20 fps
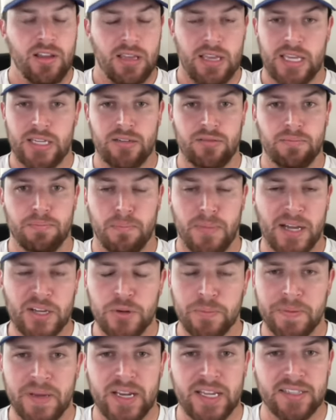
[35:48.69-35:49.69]
and
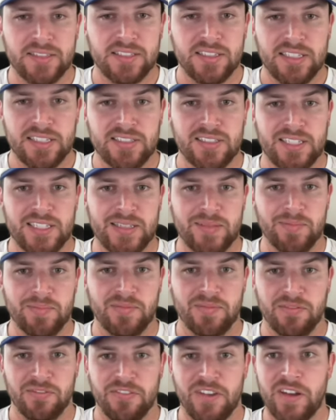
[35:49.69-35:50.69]
Michael Penix, his
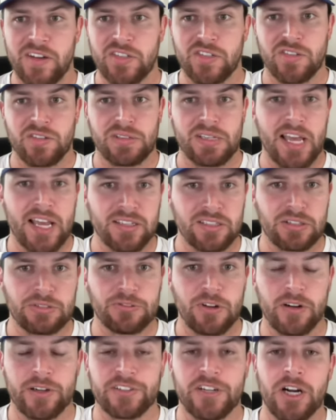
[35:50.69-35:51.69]
team finished as the
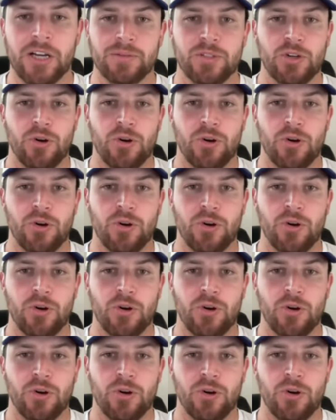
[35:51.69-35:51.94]
runner-up.